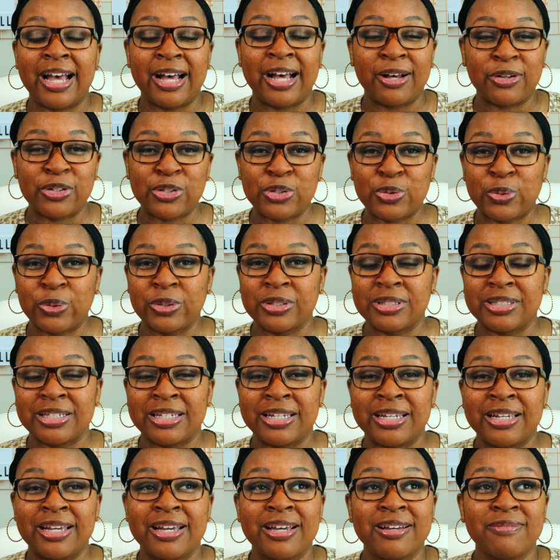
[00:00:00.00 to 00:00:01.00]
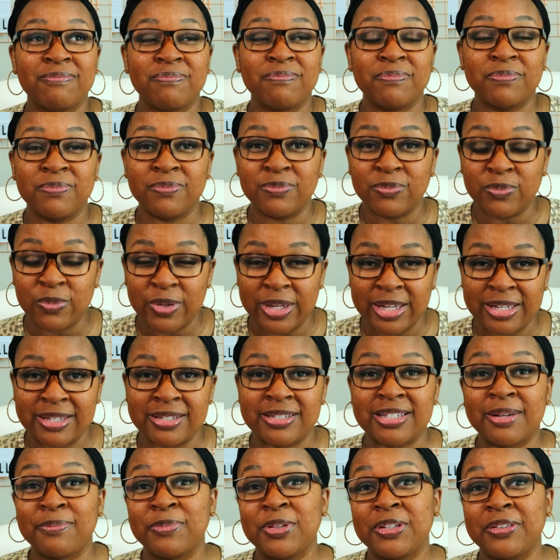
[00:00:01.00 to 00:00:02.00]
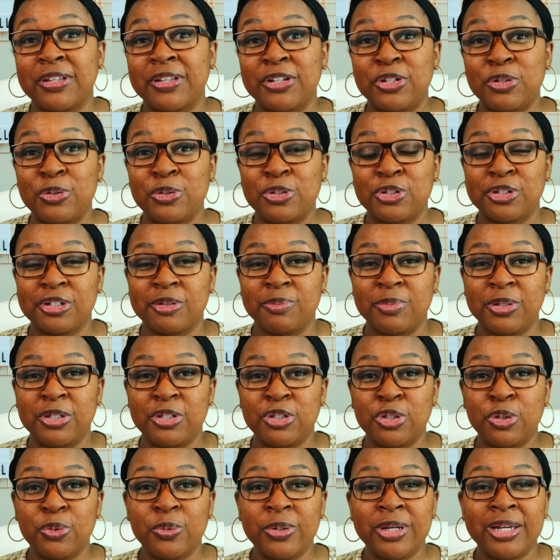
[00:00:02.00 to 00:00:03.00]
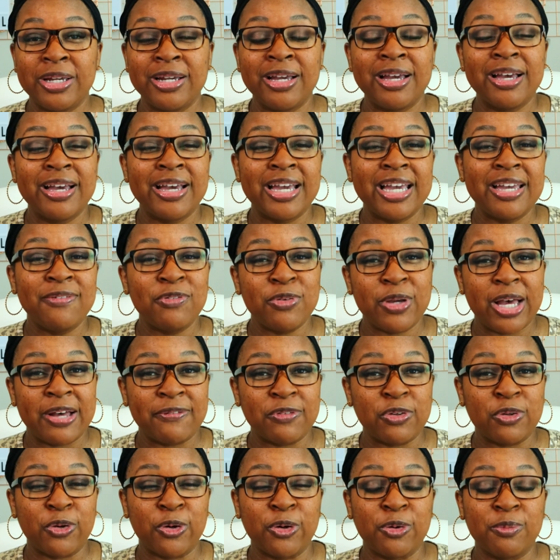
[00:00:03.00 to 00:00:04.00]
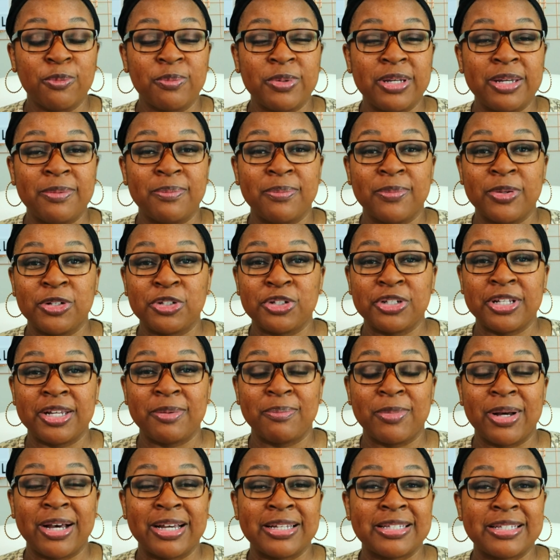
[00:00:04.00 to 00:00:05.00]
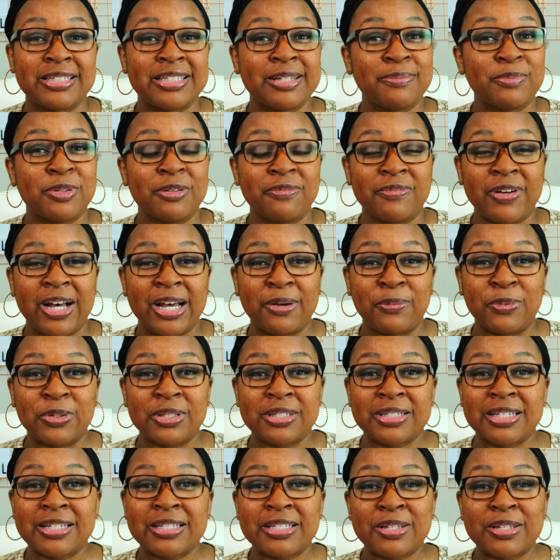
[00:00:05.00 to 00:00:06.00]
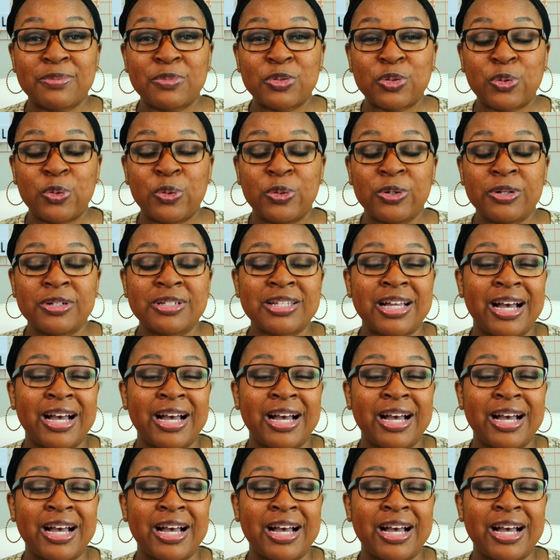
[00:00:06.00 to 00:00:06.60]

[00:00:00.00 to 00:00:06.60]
outsourcing is something that you should be doing. If you haven't heard me mentioning my Simplify with Systems course,